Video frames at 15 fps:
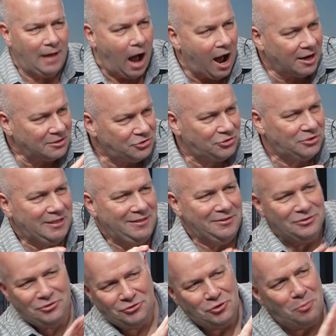honestly,
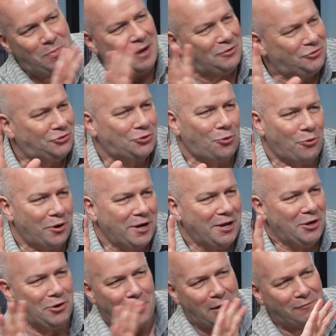this is the best story
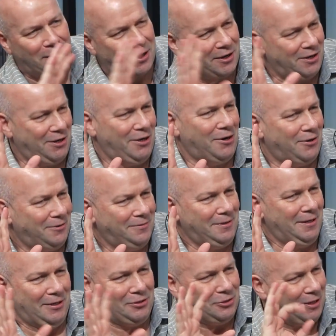you're ever going to hear
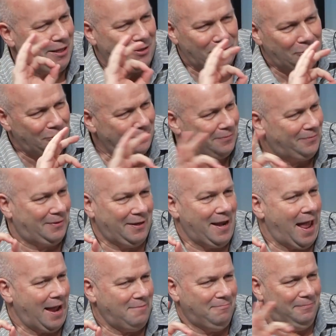in
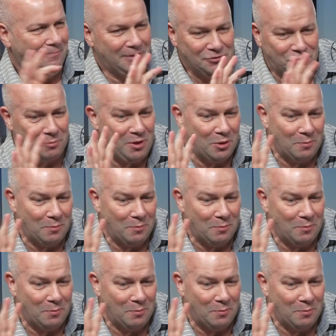today. This will be the